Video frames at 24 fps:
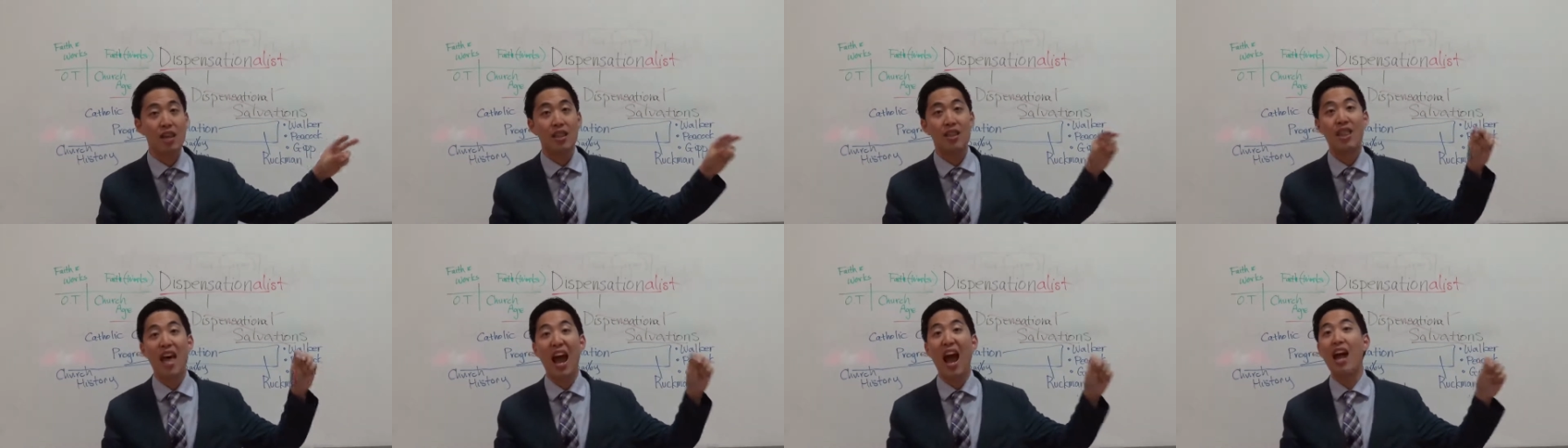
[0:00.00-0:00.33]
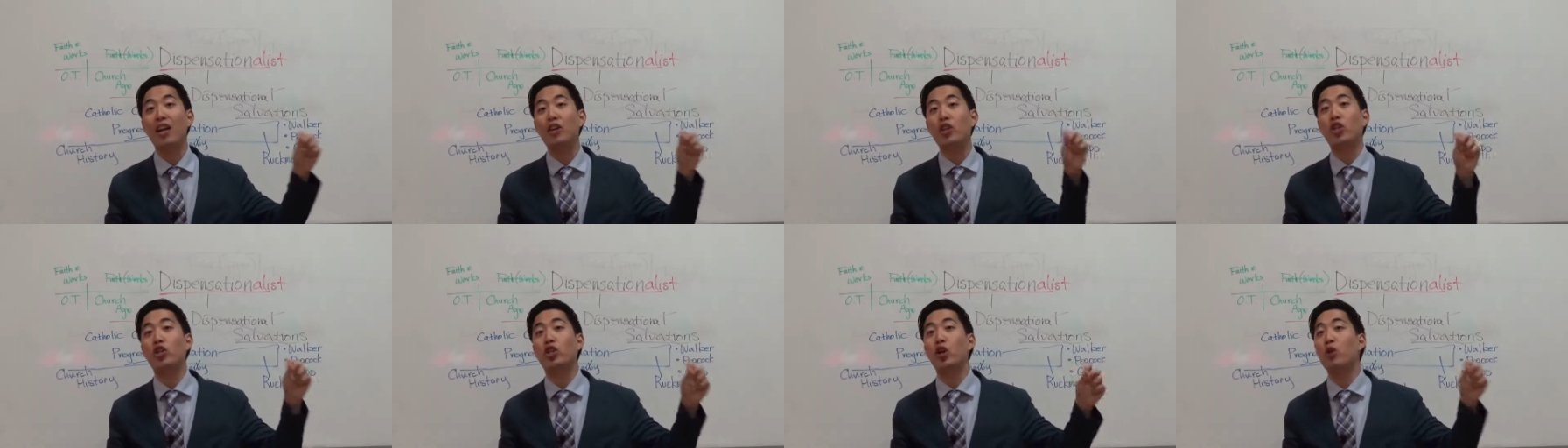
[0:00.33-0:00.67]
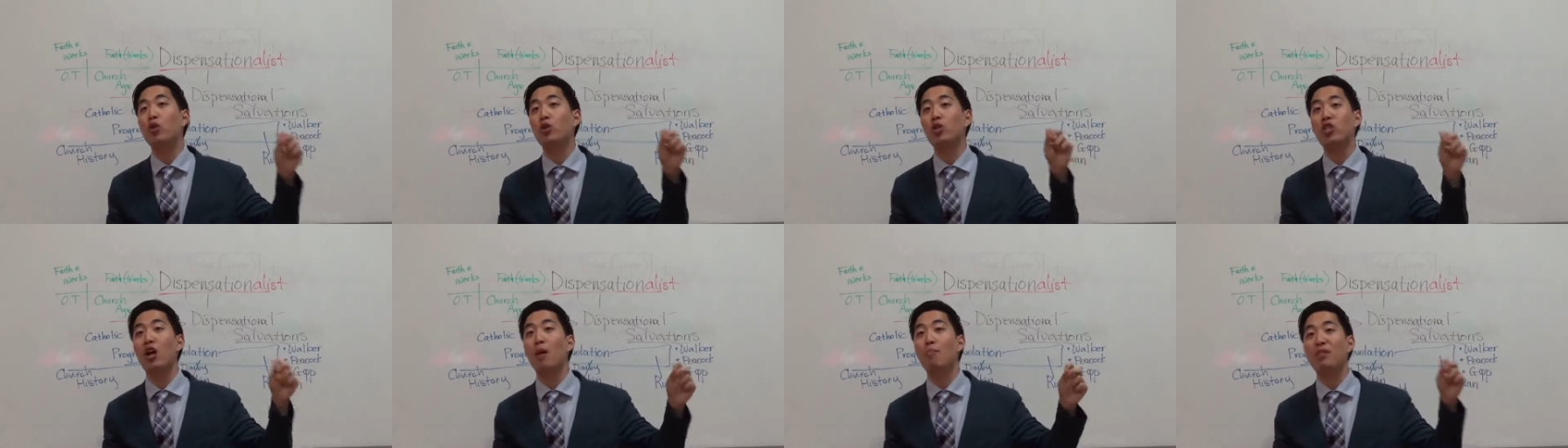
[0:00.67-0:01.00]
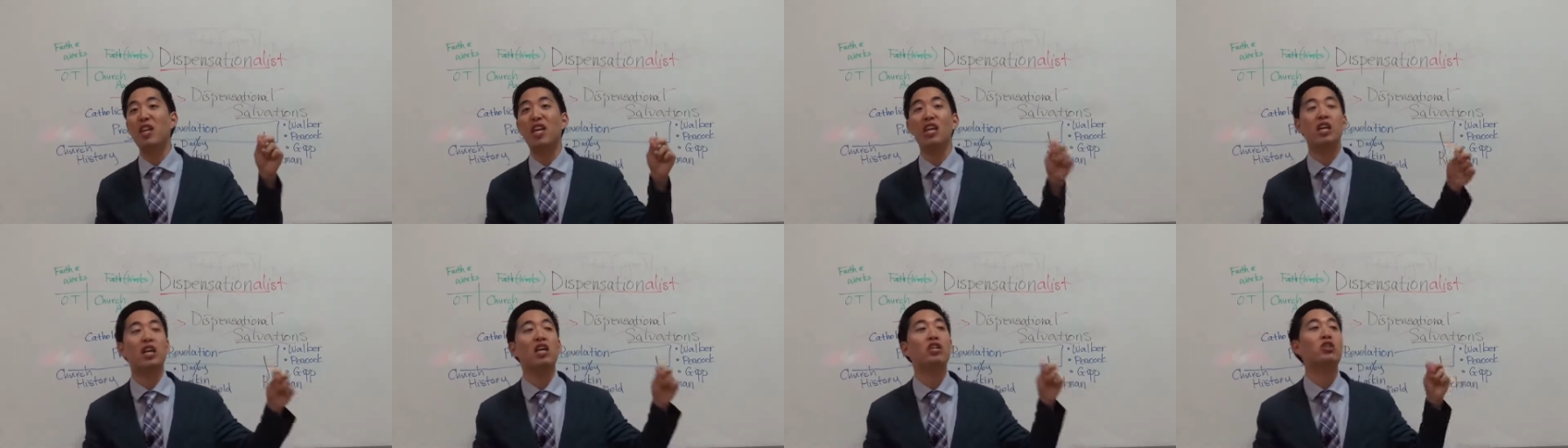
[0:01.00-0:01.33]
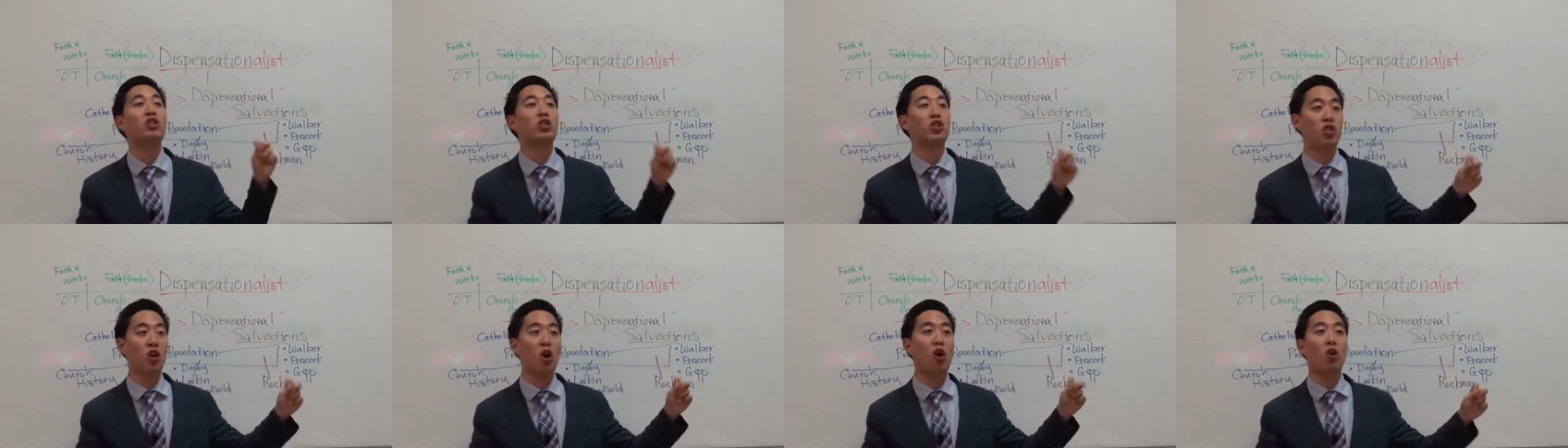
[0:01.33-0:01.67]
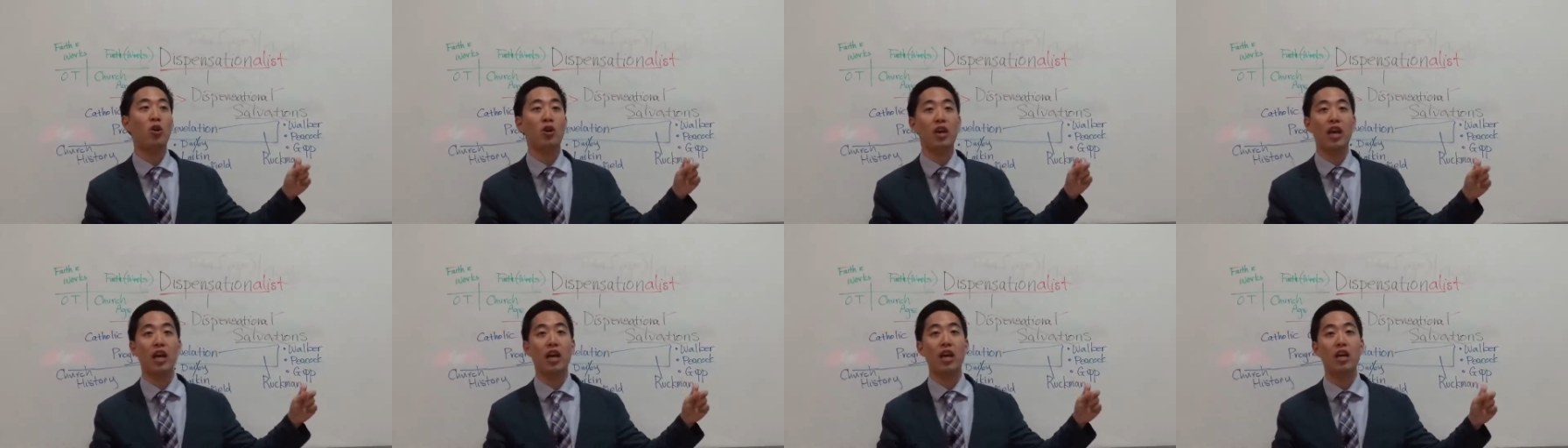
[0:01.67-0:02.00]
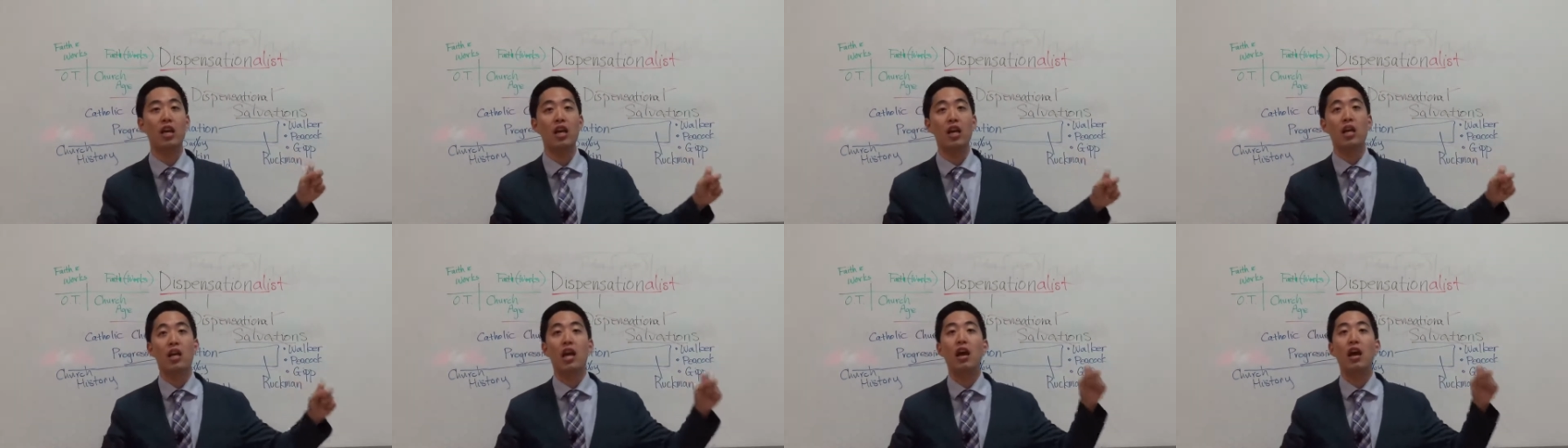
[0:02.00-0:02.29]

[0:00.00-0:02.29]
That shows something concerning